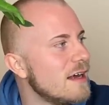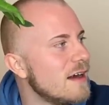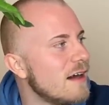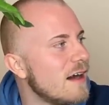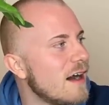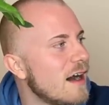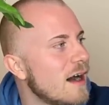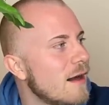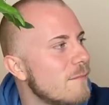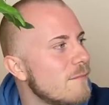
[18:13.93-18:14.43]

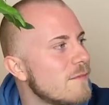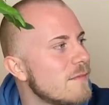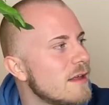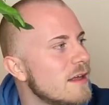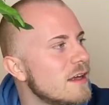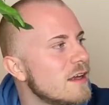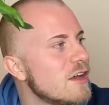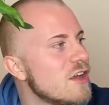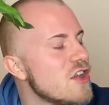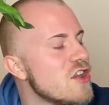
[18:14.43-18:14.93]
um,
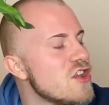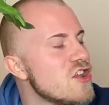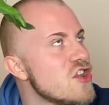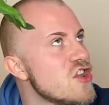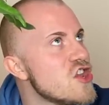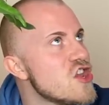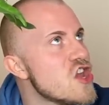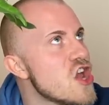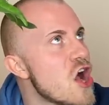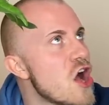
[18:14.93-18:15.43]

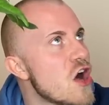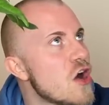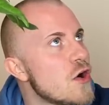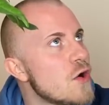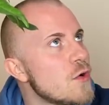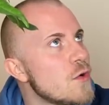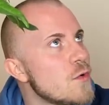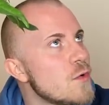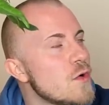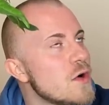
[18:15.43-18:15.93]

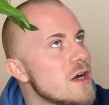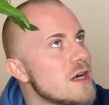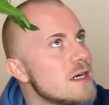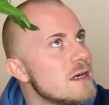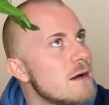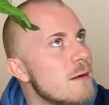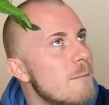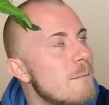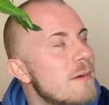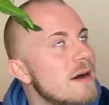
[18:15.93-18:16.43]
no,
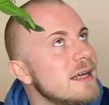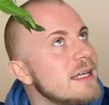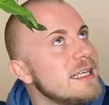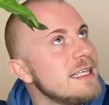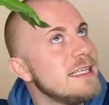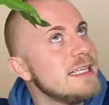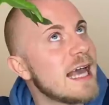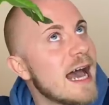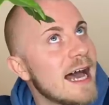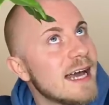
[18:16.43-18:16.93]
but
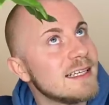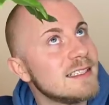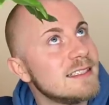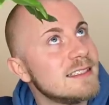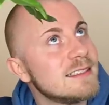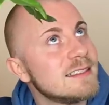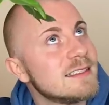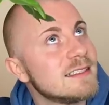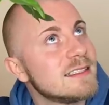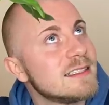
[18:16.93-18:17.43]

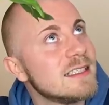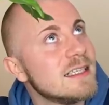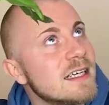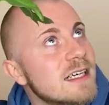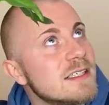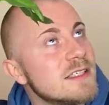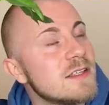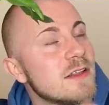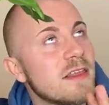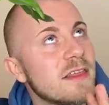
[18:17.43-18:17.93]
yes.
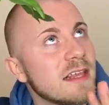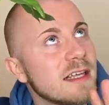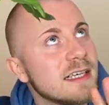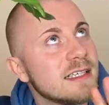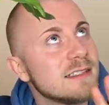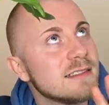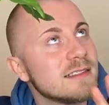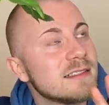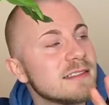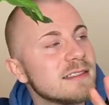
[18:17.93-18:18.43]
So the thing
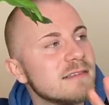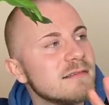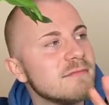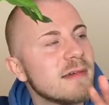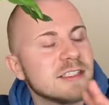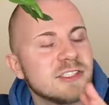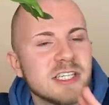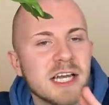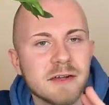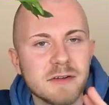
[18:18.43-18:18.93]
is, my
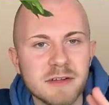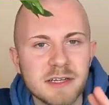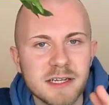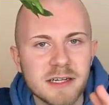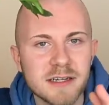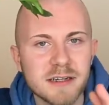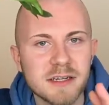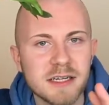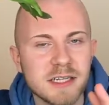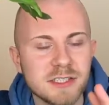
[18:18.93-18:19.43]
channel
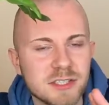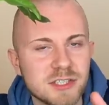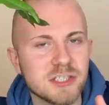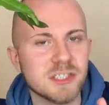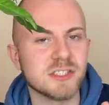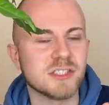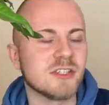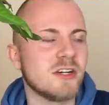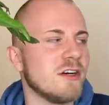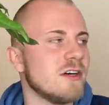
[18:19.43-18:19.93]
here is
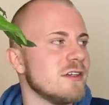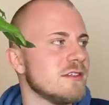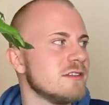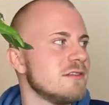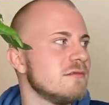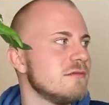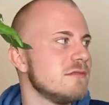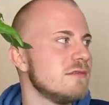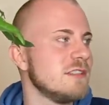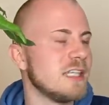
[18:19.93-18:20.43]
just called
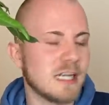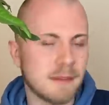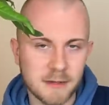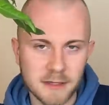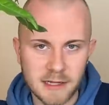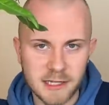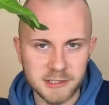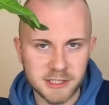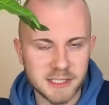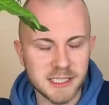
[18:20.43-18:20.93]
Nick
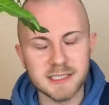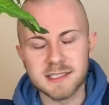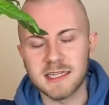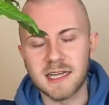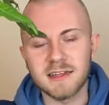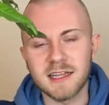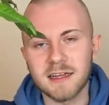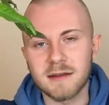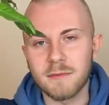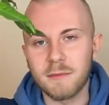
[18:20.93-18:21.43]
Pileggi. It's not
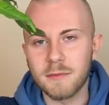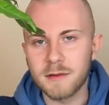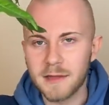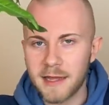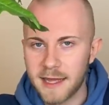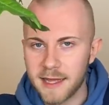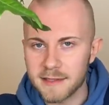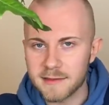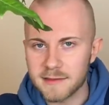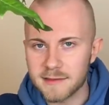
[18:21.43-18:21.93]
like
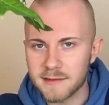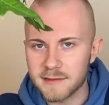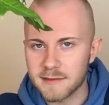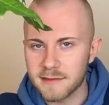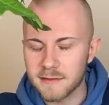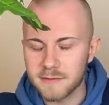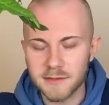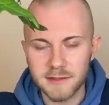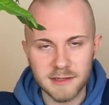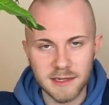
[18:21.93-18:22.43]
plants
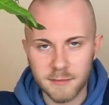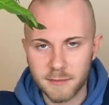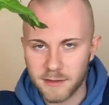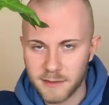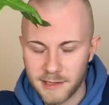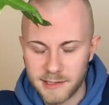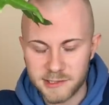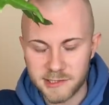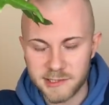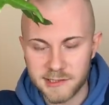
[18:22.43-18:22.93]
with Nick
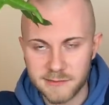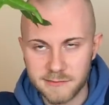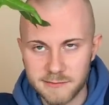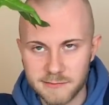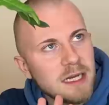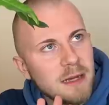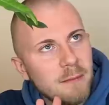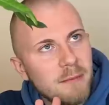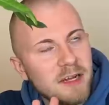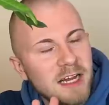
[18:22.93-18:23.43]
Pileggi,
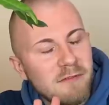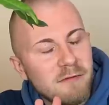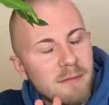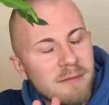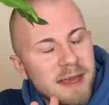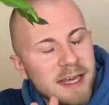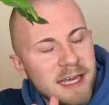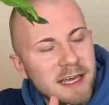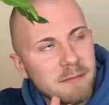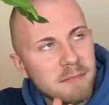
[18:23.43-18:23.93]
but I've been
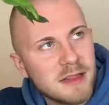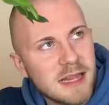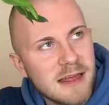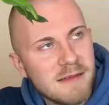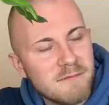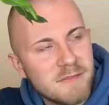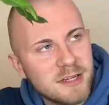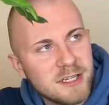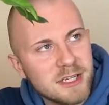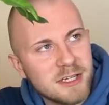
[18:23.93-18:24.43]
making plant
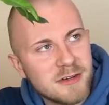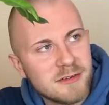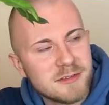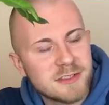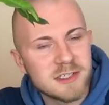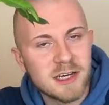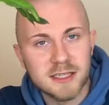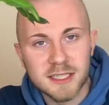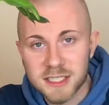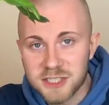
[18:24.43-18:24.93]

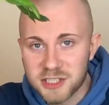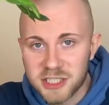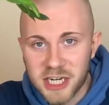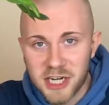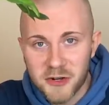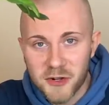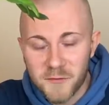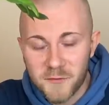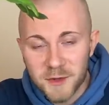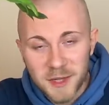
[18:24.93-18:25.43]
videos on this
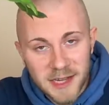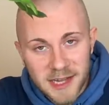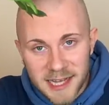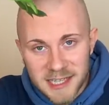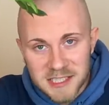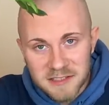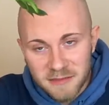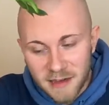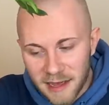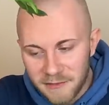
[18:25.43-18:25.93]
channel for the
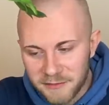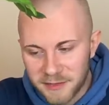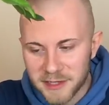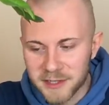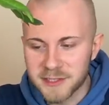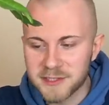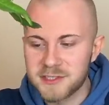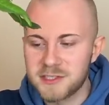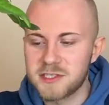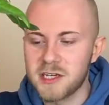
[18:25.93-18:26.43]
last five
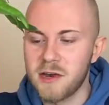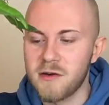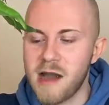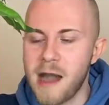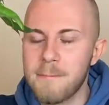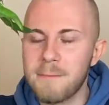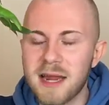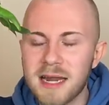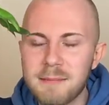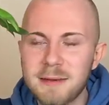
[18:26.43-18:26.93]
years. So
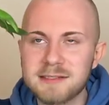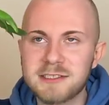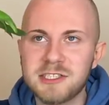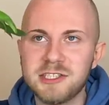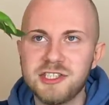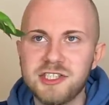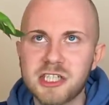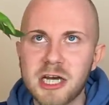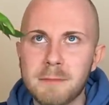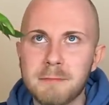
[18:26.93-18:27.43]
I'm not about to
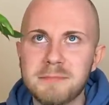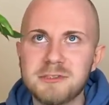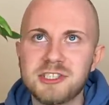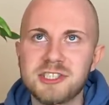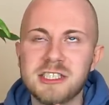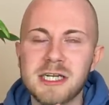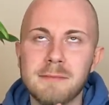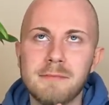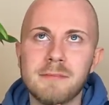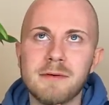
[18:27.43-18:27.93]
jump
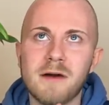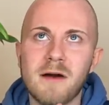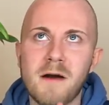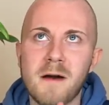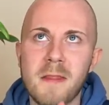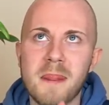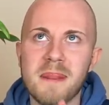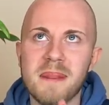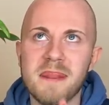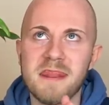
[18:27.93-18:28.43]
ship
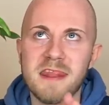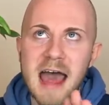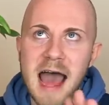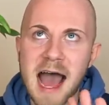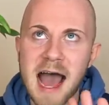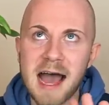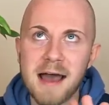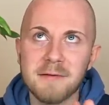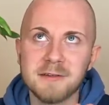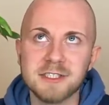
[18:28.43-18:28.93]
on
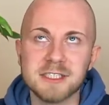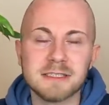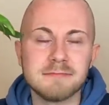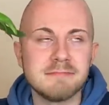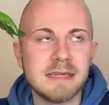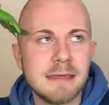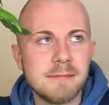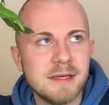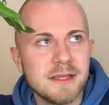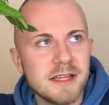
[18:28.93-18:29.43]
that. Just
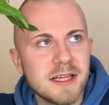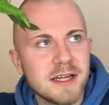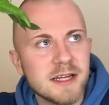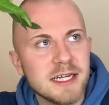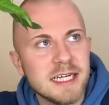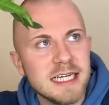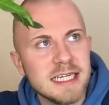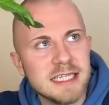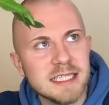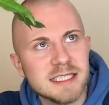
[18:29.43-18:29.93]
maybe there
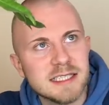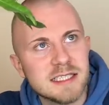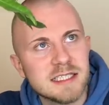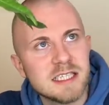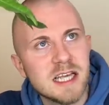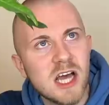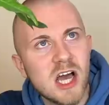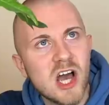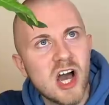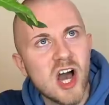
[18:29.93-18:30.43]
is
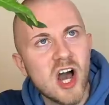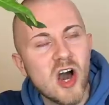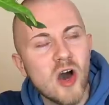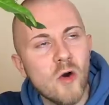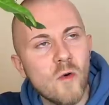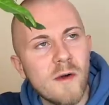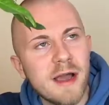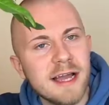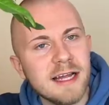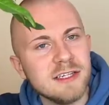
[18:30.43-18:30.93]
a
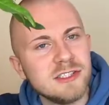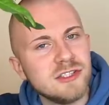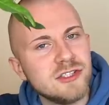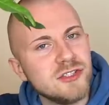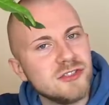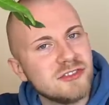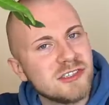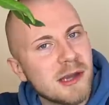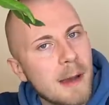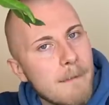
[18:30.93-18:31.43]
way
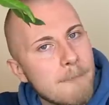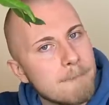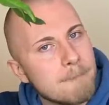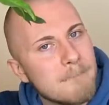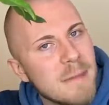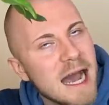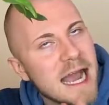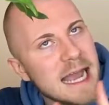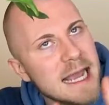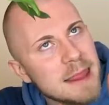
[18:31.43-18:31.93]
to
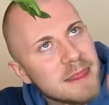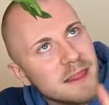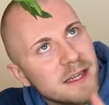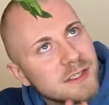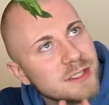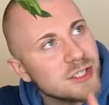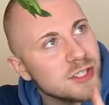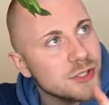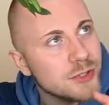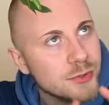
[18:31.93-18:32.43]
combine the
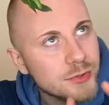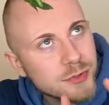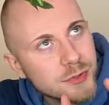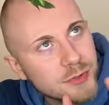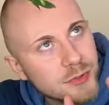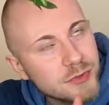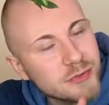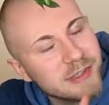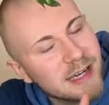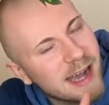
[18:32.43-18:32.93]

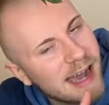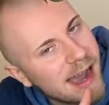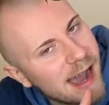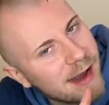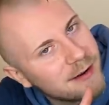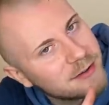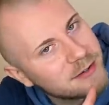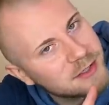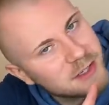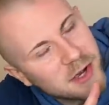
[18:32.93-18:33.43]
two. I
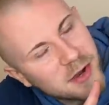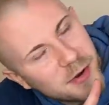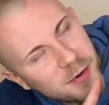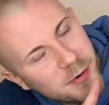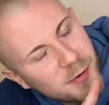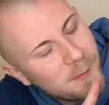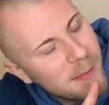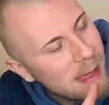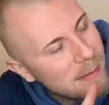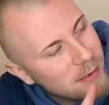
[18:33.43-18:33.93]
don't
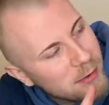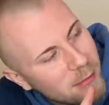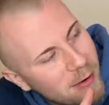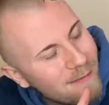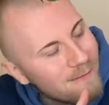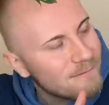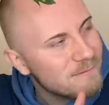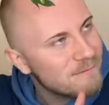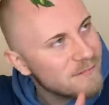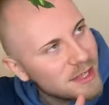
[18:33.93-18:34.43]
know, maybe we'll
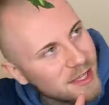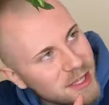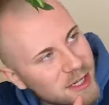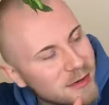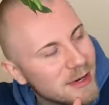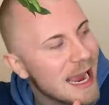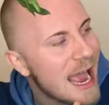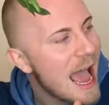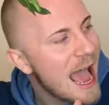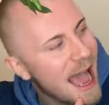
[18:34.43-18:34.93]
figure
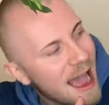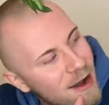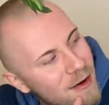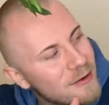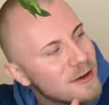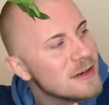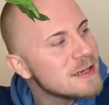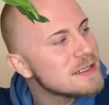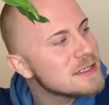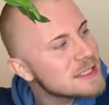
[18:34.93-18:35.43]
it out
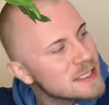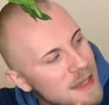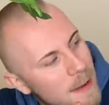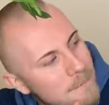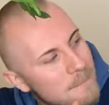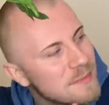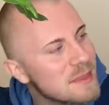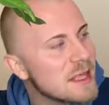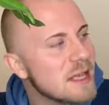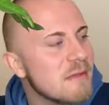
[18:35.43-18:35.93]
or
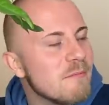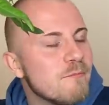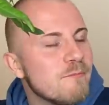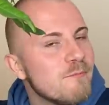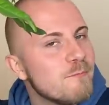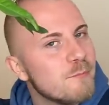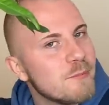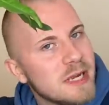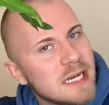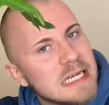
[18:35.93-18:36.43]
something
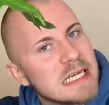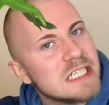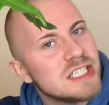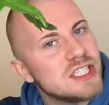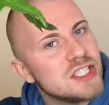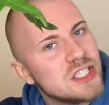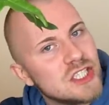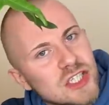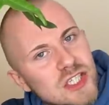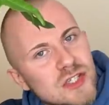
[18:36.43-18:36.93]
pretty
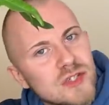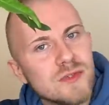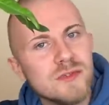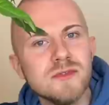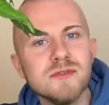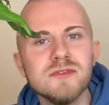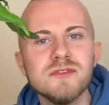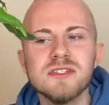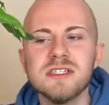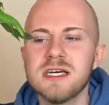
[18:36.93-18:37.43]

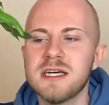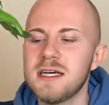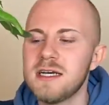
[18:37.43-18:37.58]
soon.